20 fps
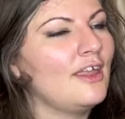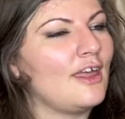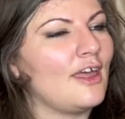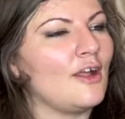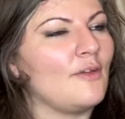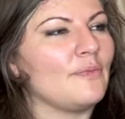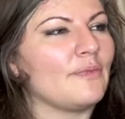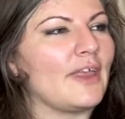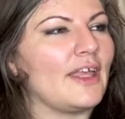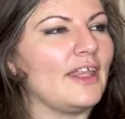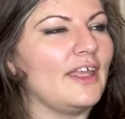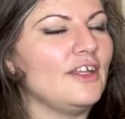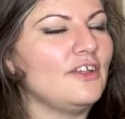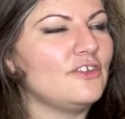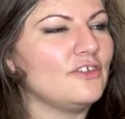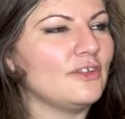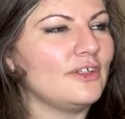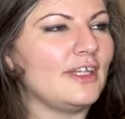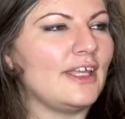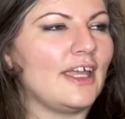Um, I like
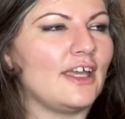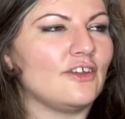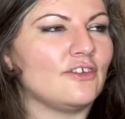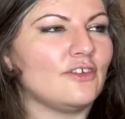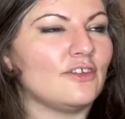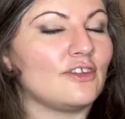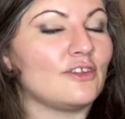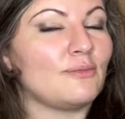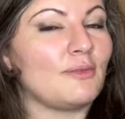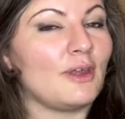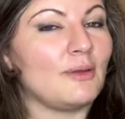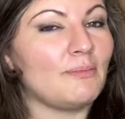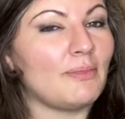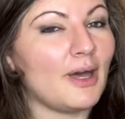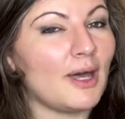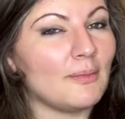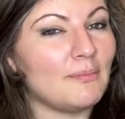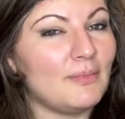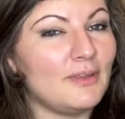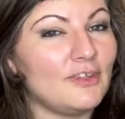Julie Andrews as Mary
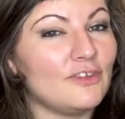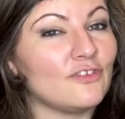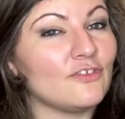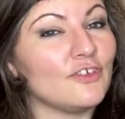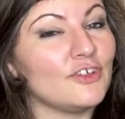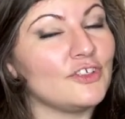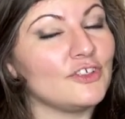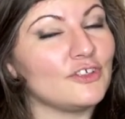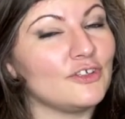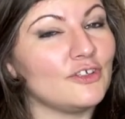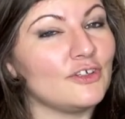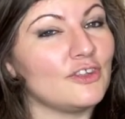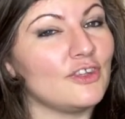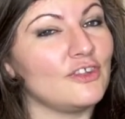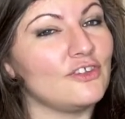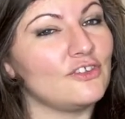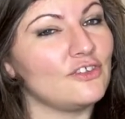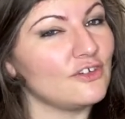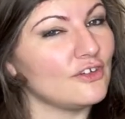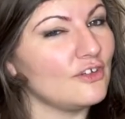Poppins for sure,
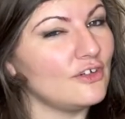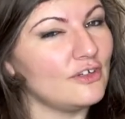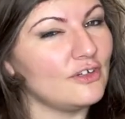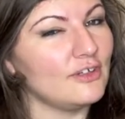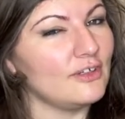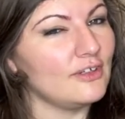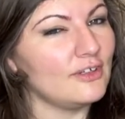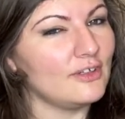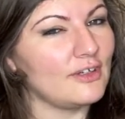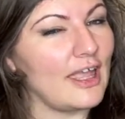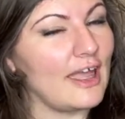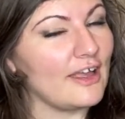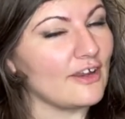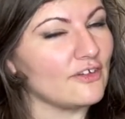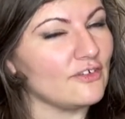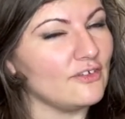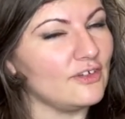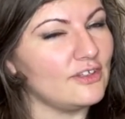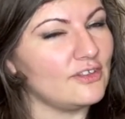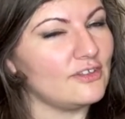the stern
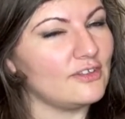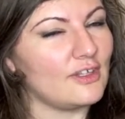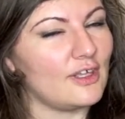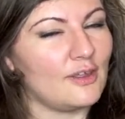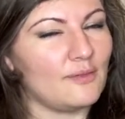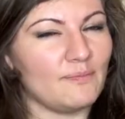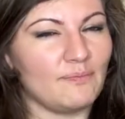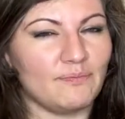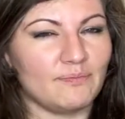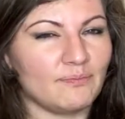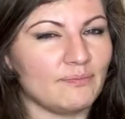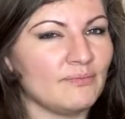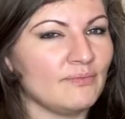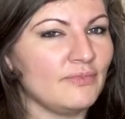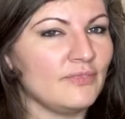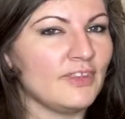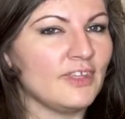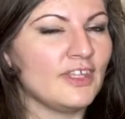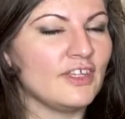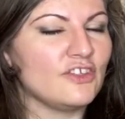actress. Um,
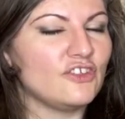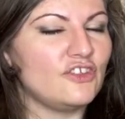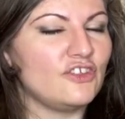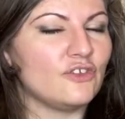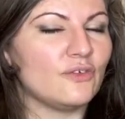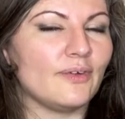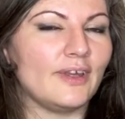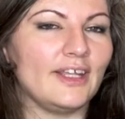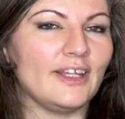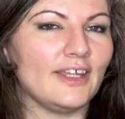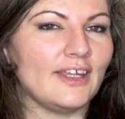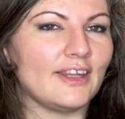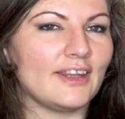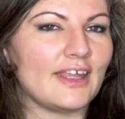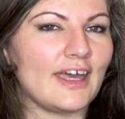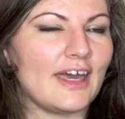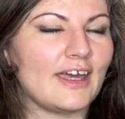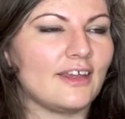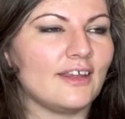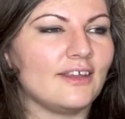she's great like
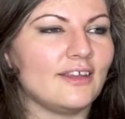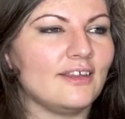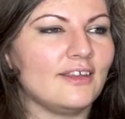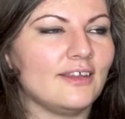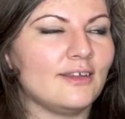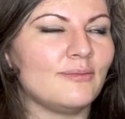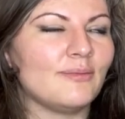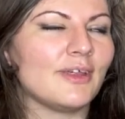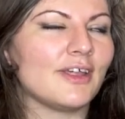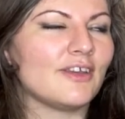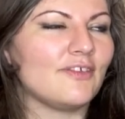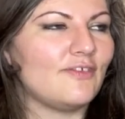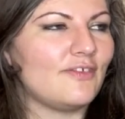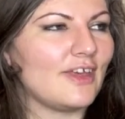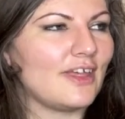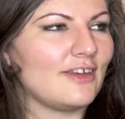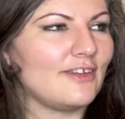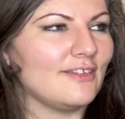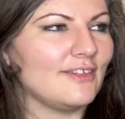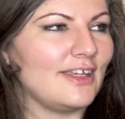that. I'm not a
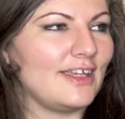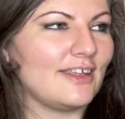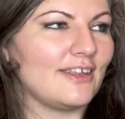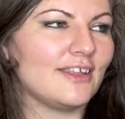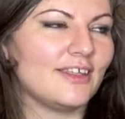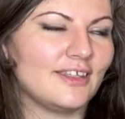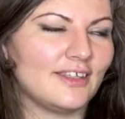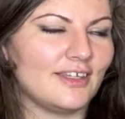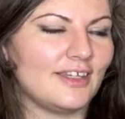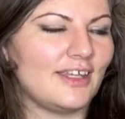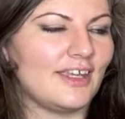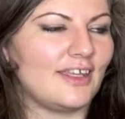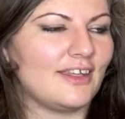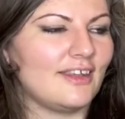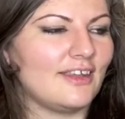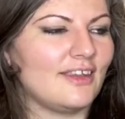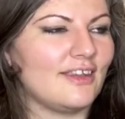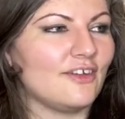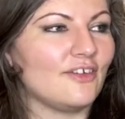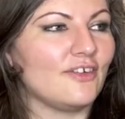fan of like
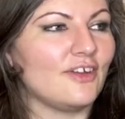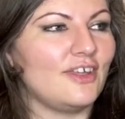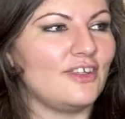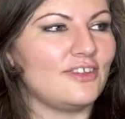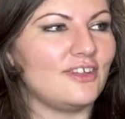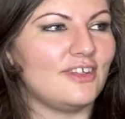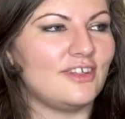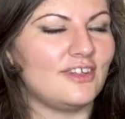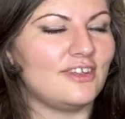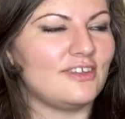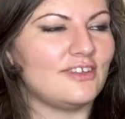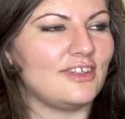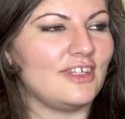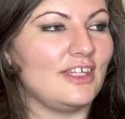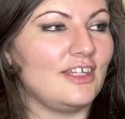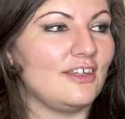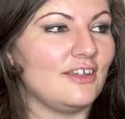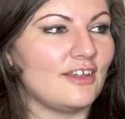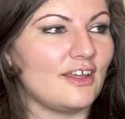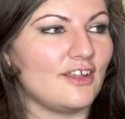again the crazy
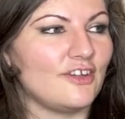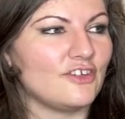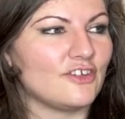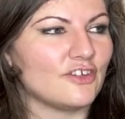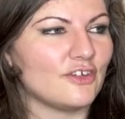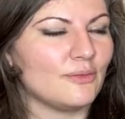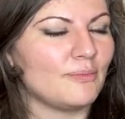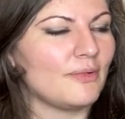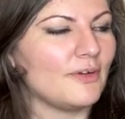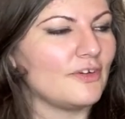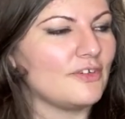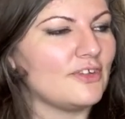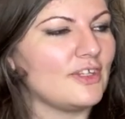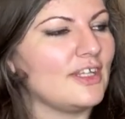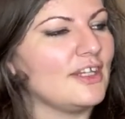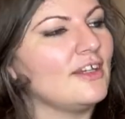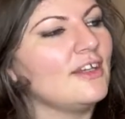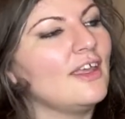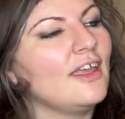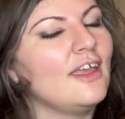ditzy unsure
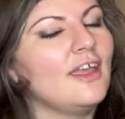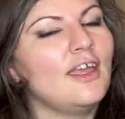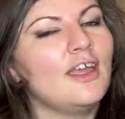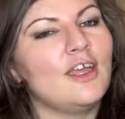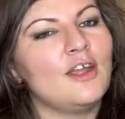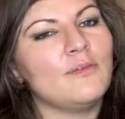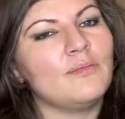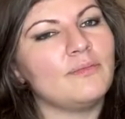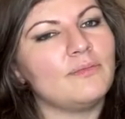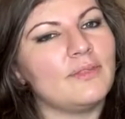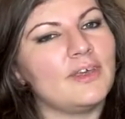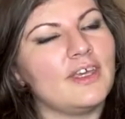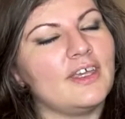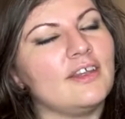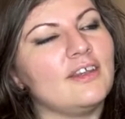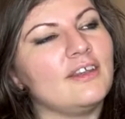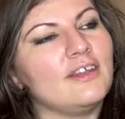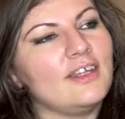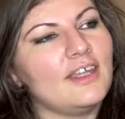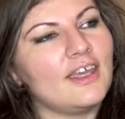person.
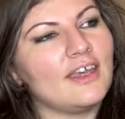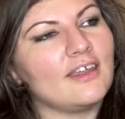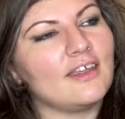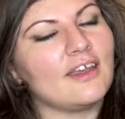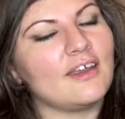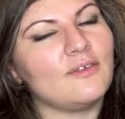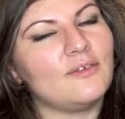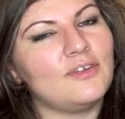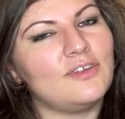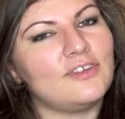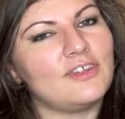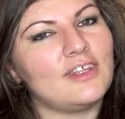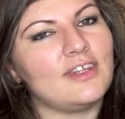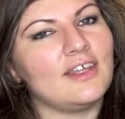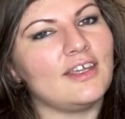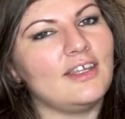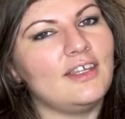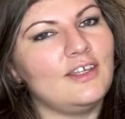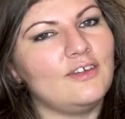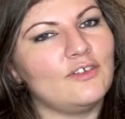But yeah, I would say
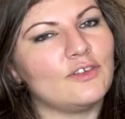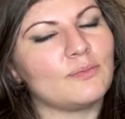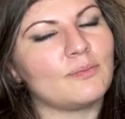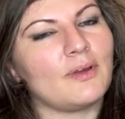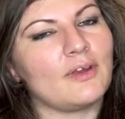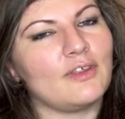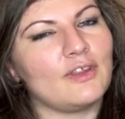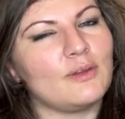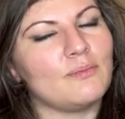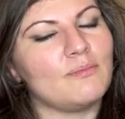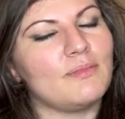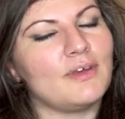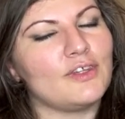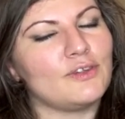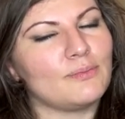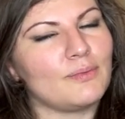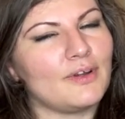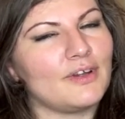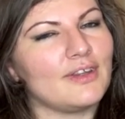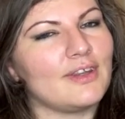that he was probably the
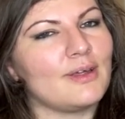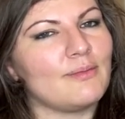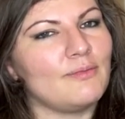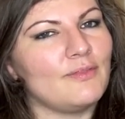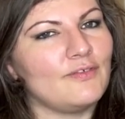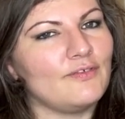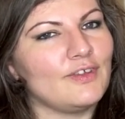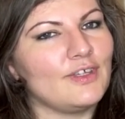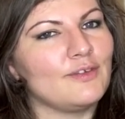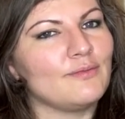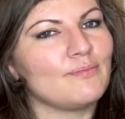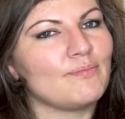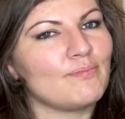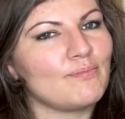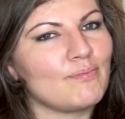best part of that movie.